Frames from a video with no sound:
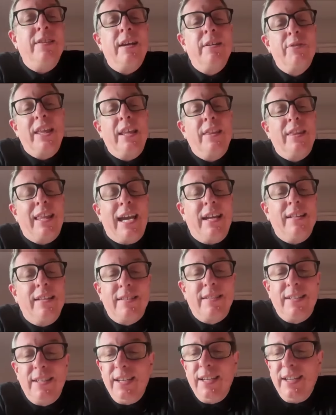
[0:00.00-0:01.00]
And I think
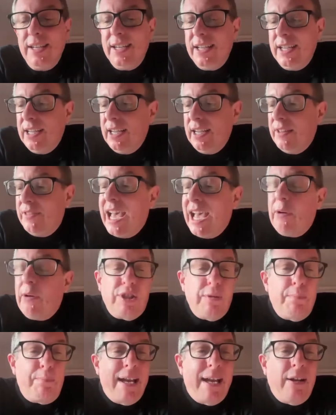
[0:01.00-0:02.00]
that
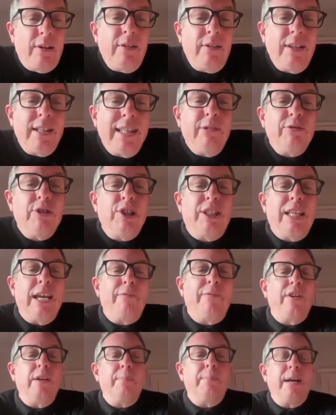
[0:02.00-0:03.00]
was a bell. That was a
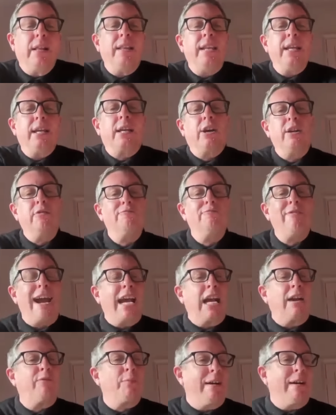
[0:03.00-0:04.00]
definite bell, and it kind of
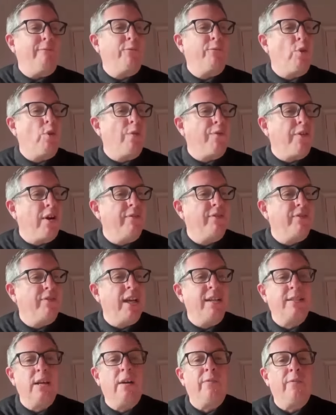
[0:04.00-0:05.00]
rang for about 4 or 5
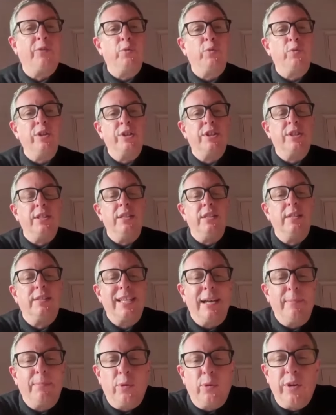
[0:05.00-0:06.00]
days afterwards in the
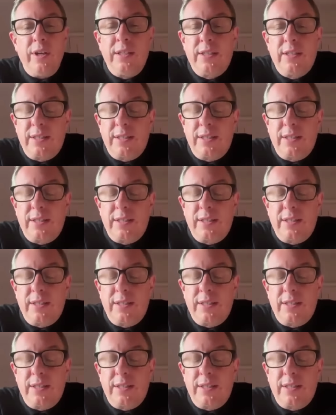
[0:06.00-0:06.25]
tabloids.